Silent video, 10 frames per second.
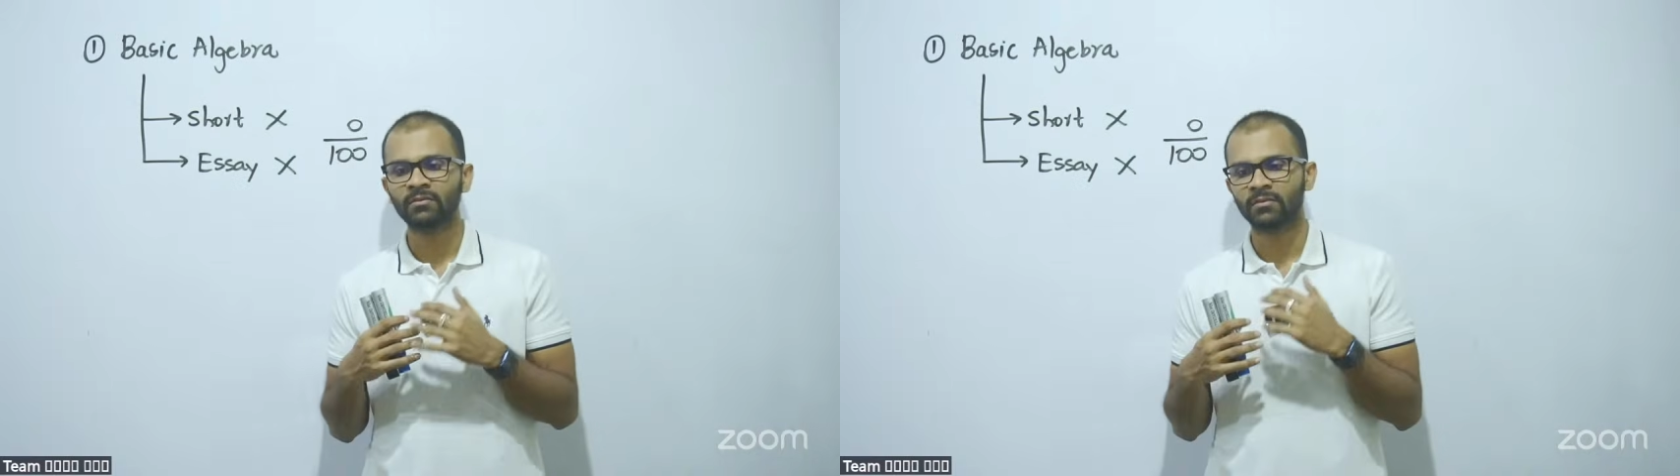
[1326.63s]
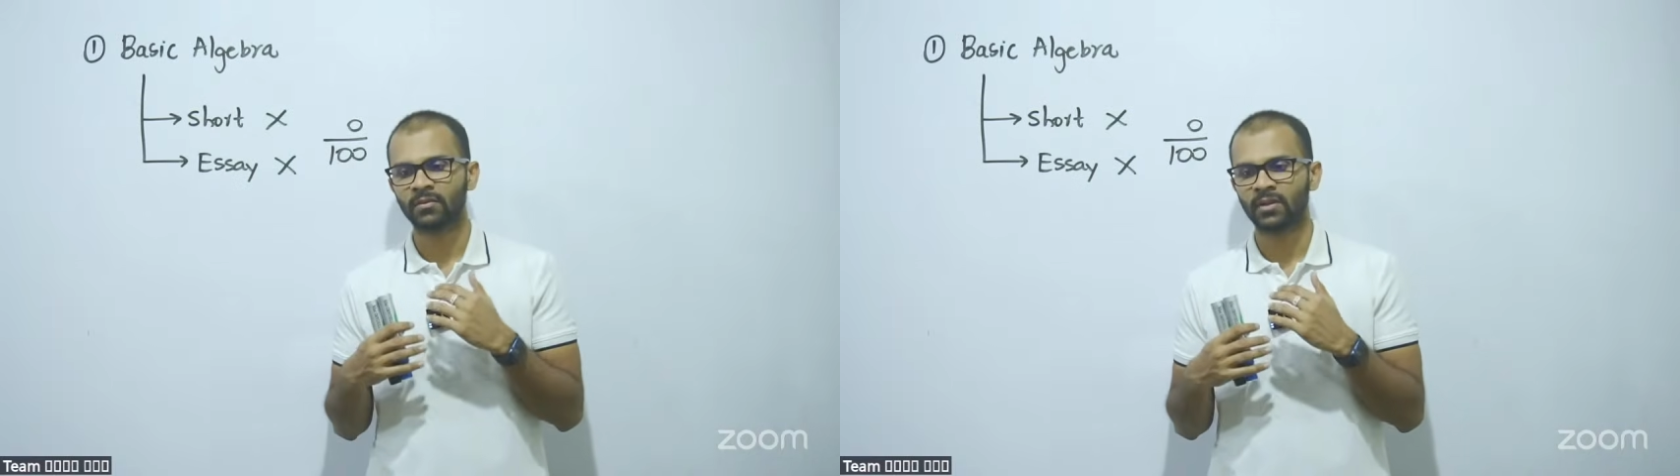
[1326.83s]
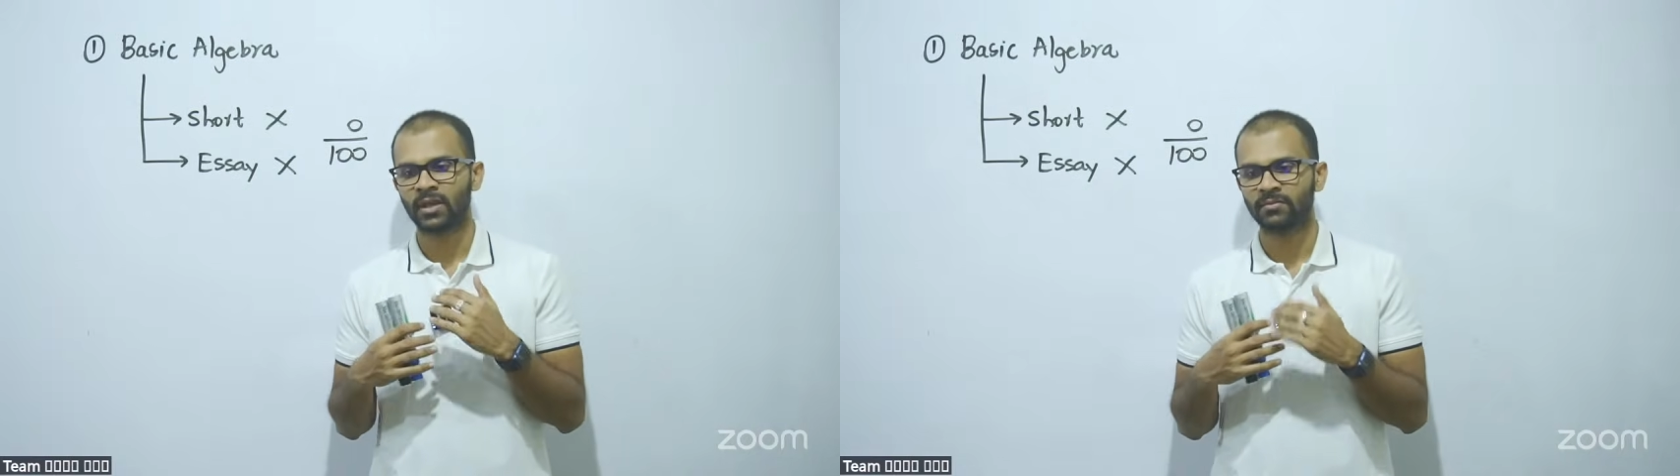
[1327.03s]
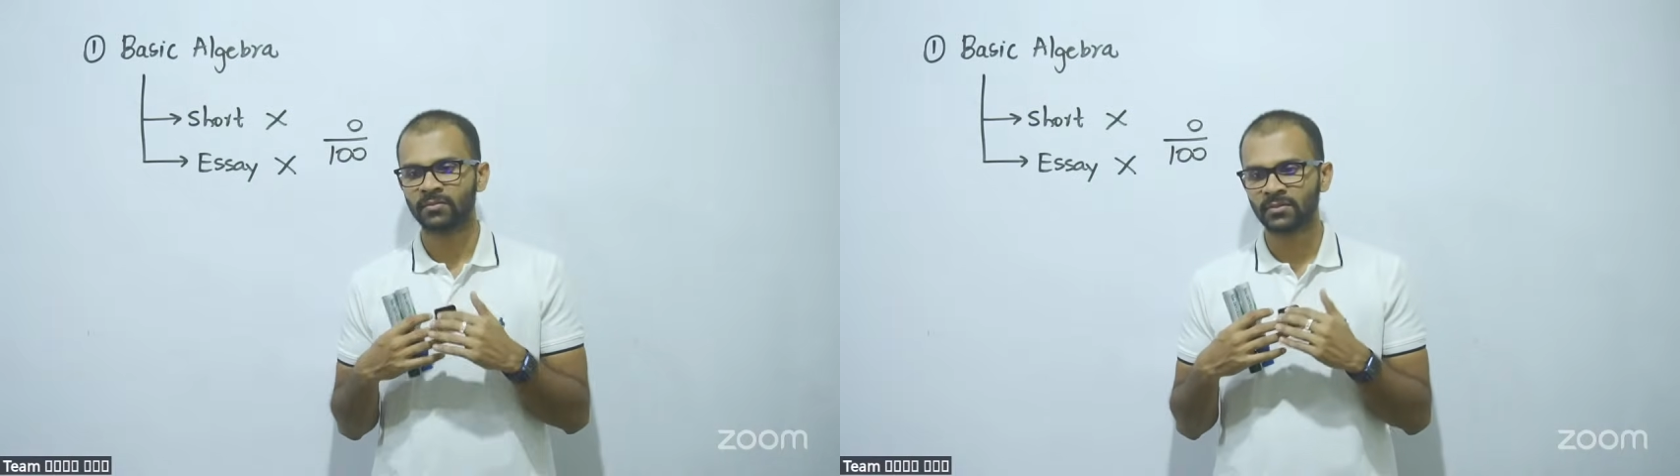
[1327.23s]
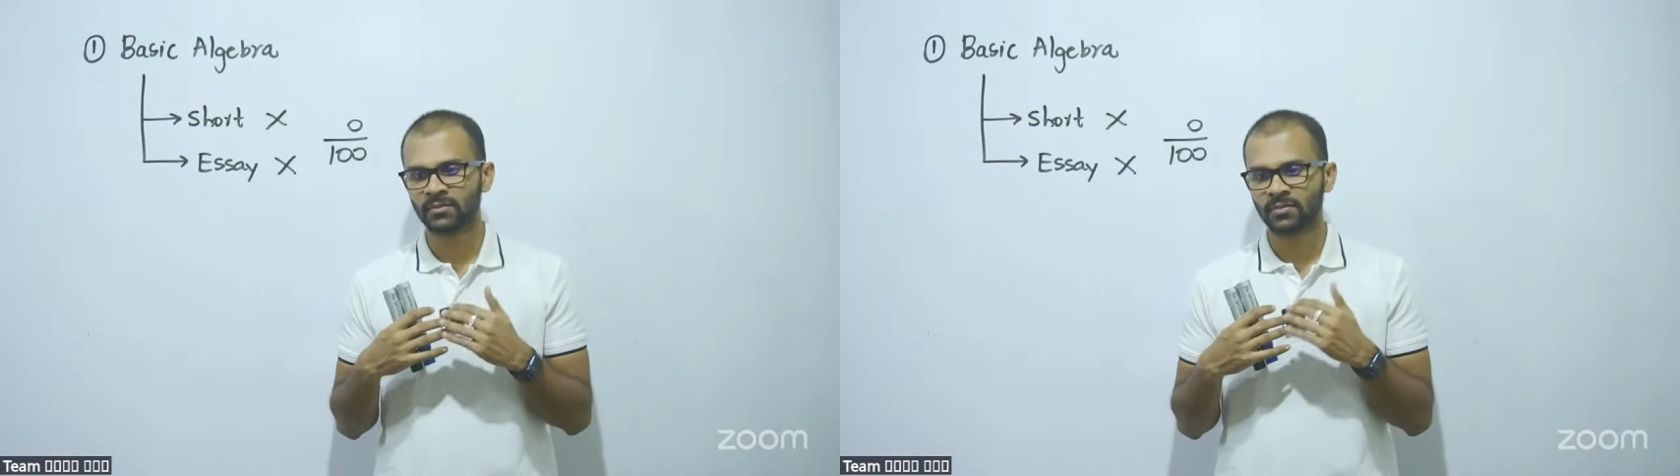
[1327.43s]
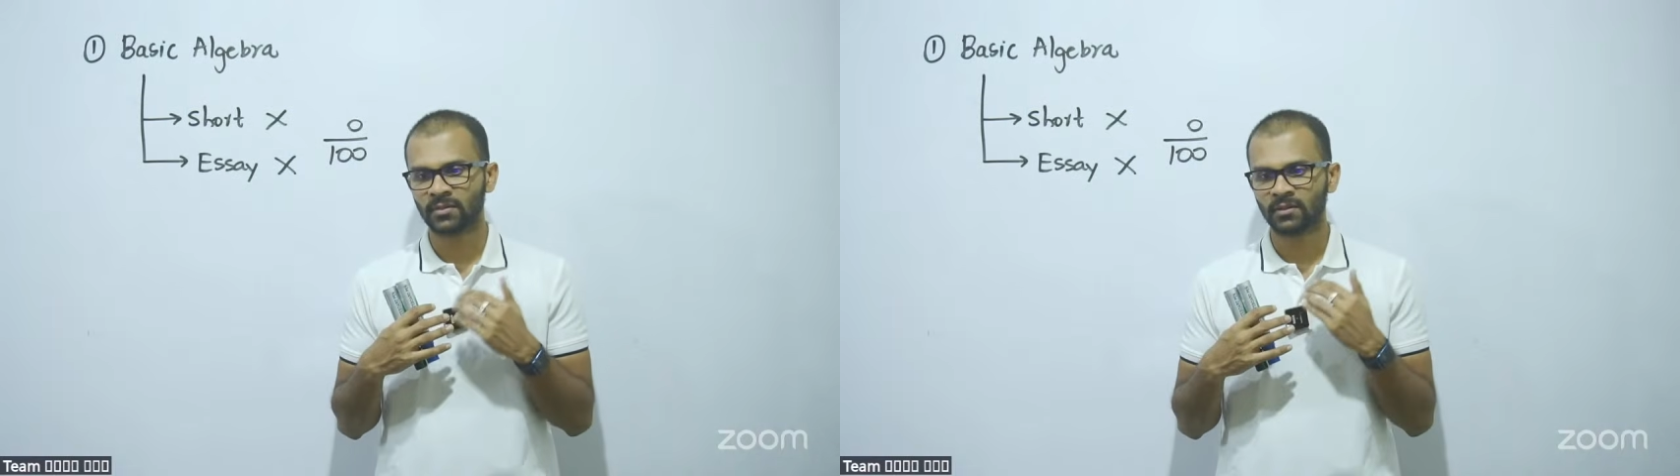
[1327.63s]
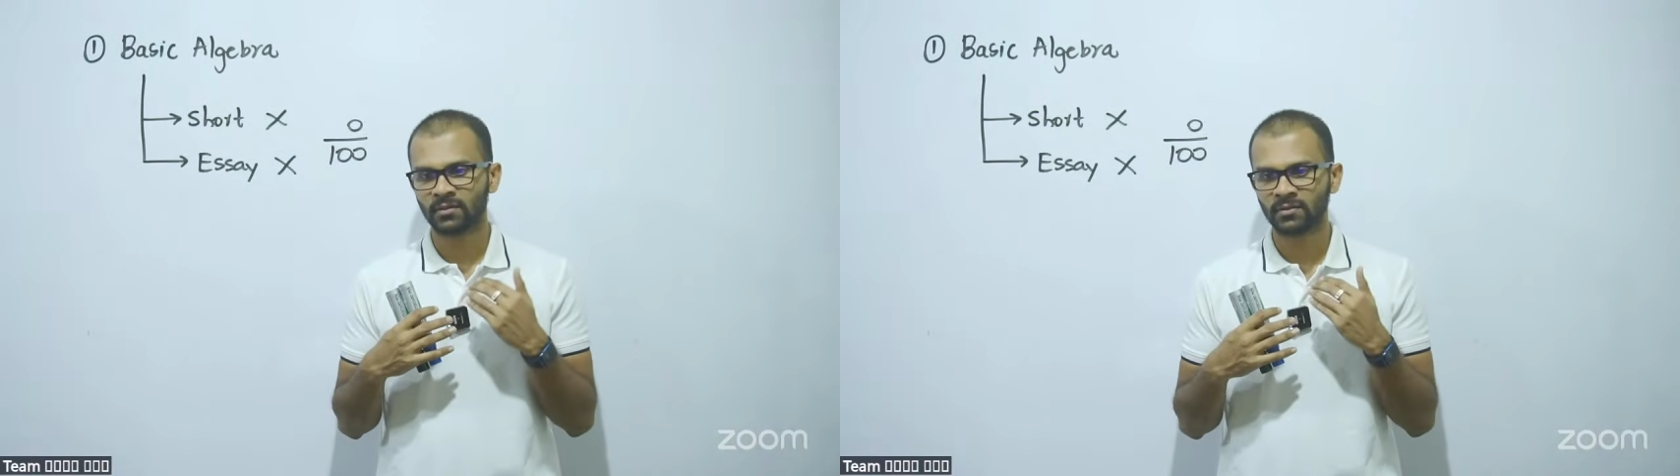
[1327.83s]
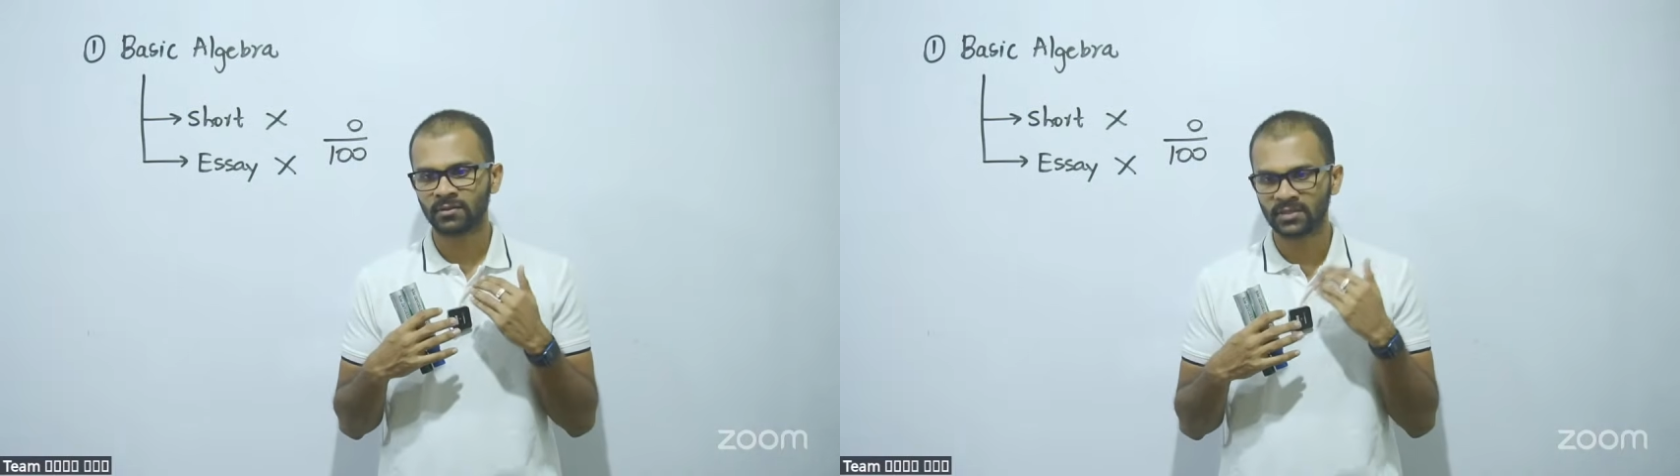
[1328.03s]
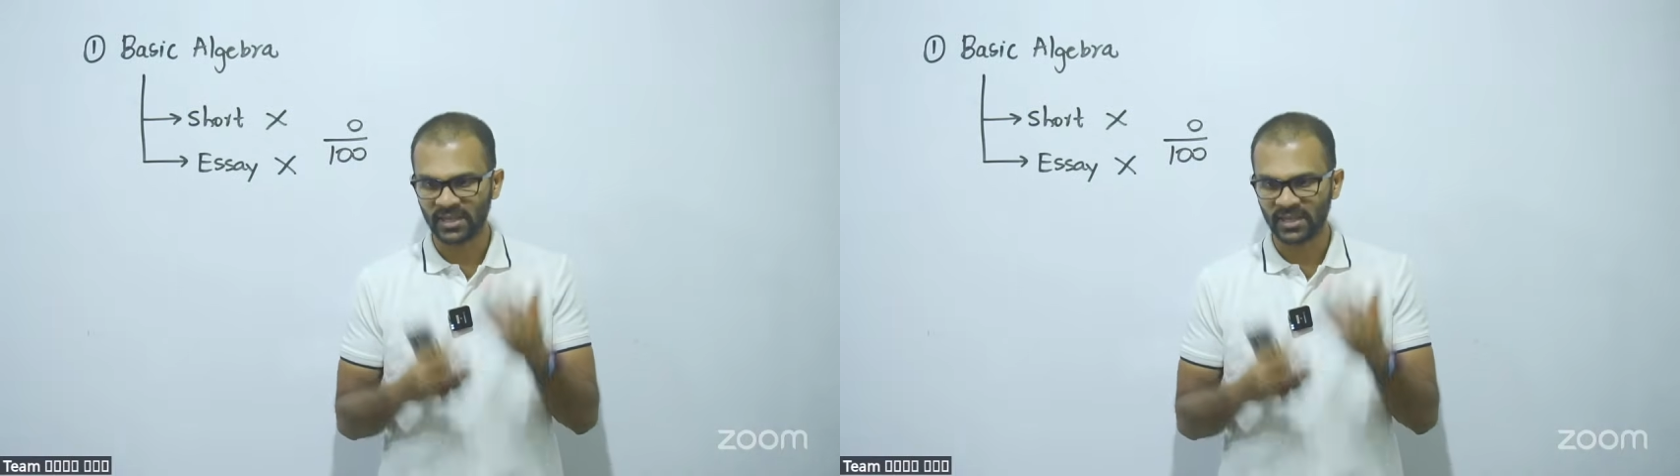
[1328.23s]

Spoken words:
I'm telling